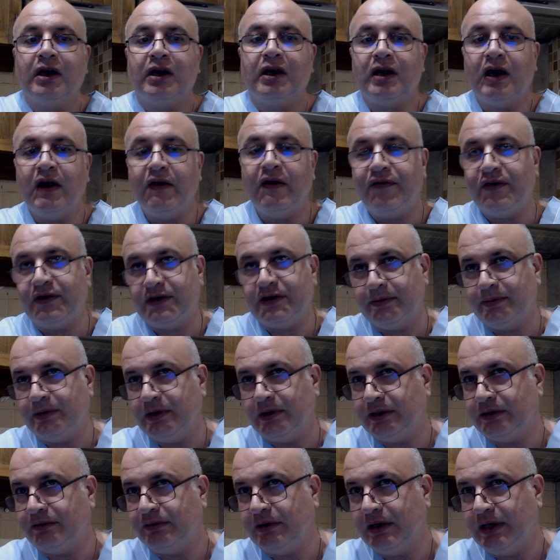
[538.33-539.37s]
comfortable
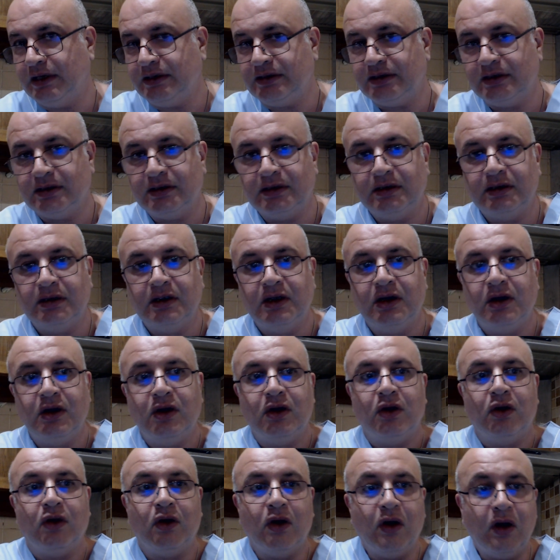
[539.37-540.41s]
at rest,
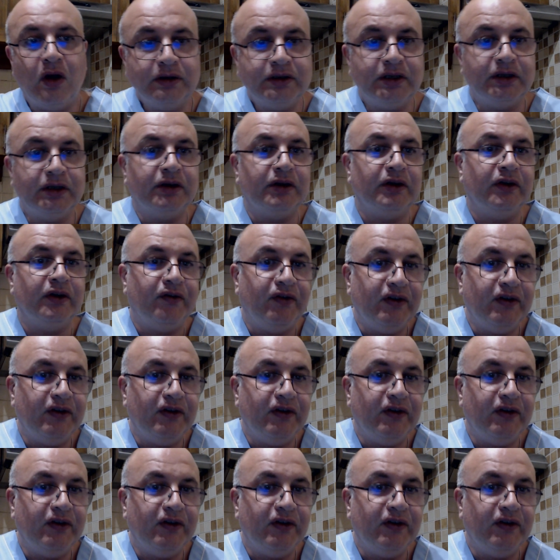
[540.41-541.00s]
ordinary